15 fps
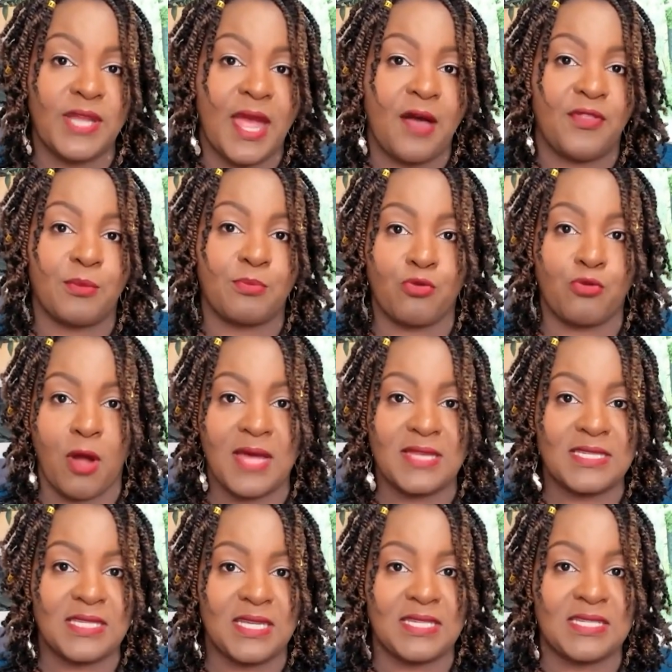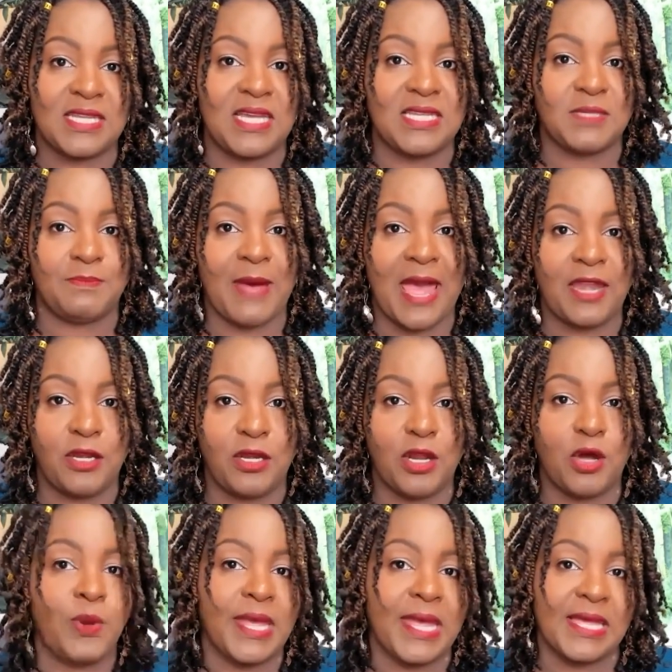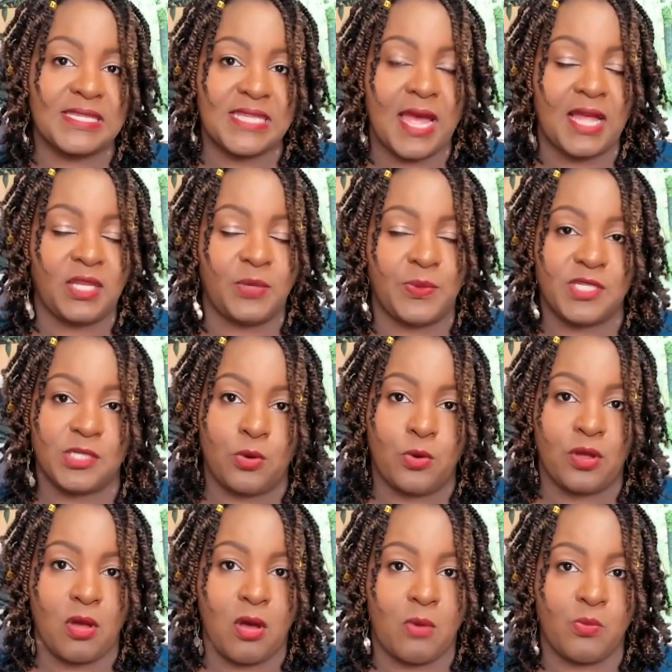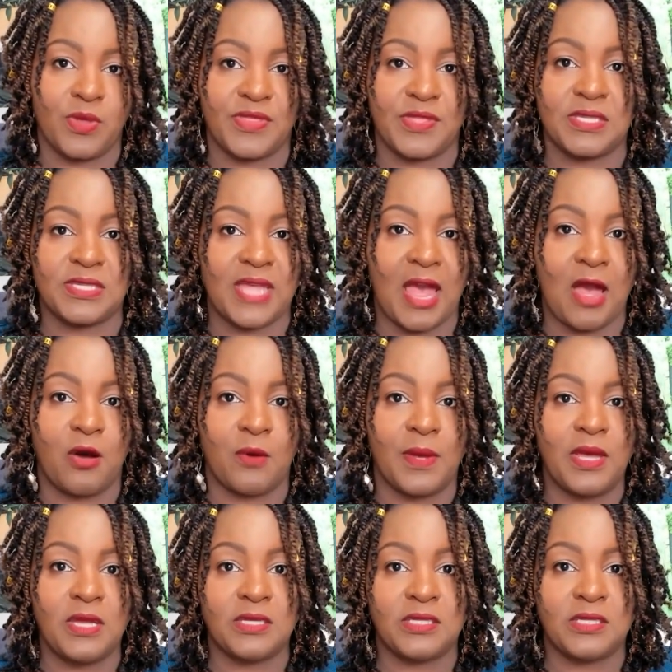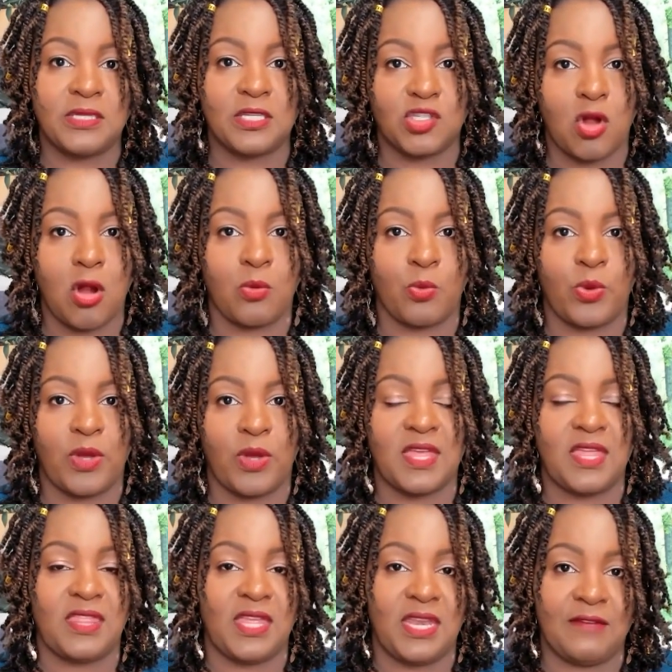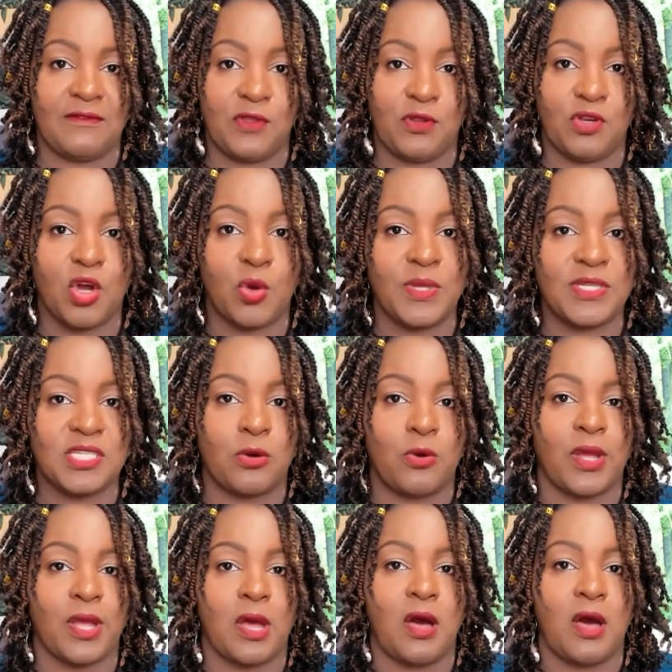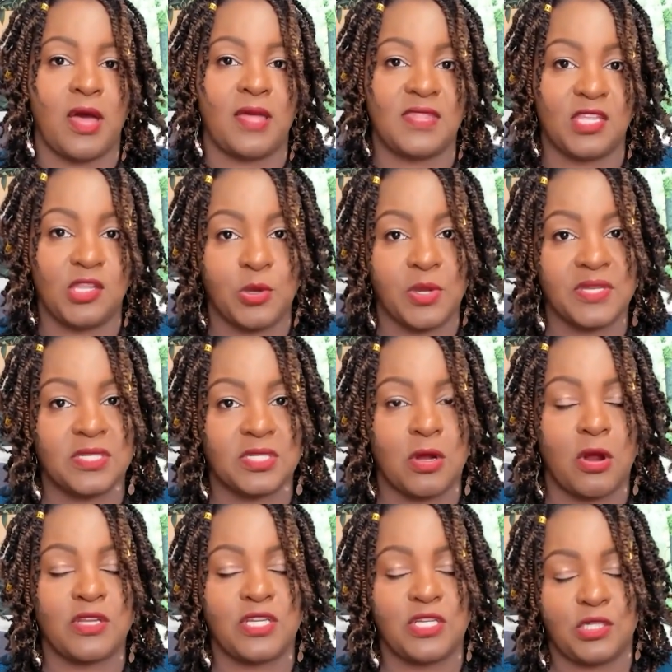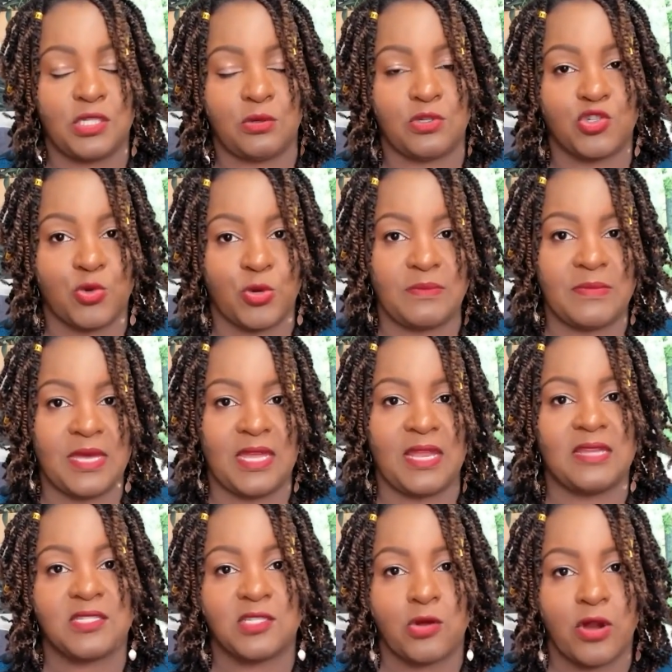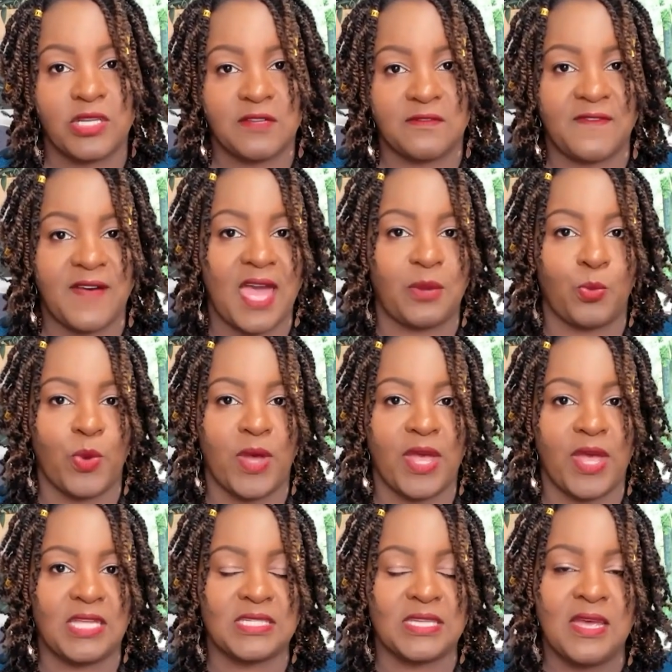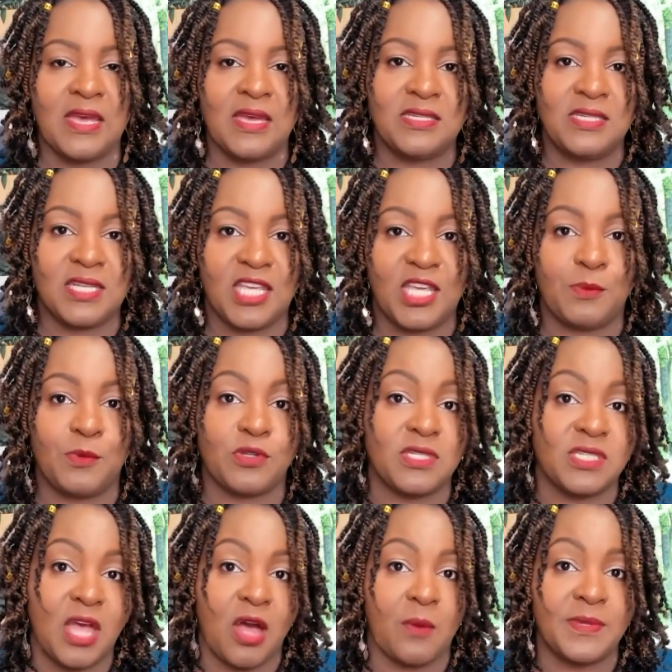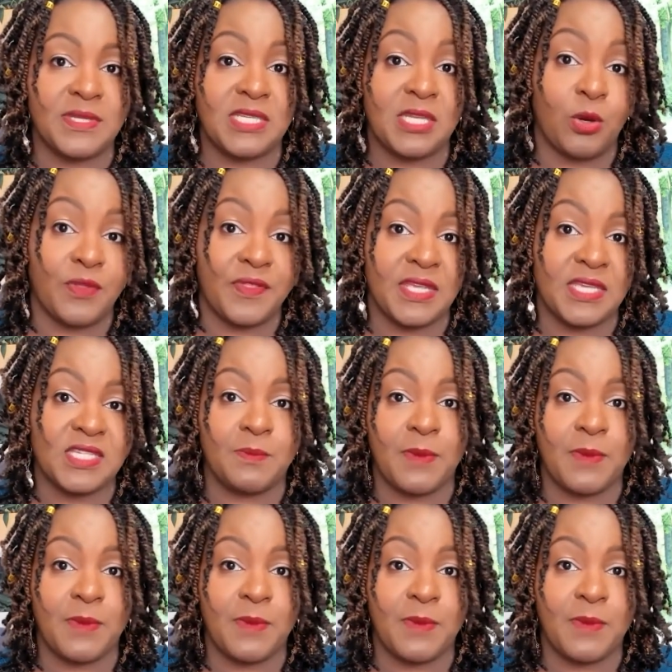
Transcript: down the process, is by knowing exactly what's going on with the scalp to start with. And then if you know what's going on, then you can start to do treatment and start to find ways to keep your scalp as healthy as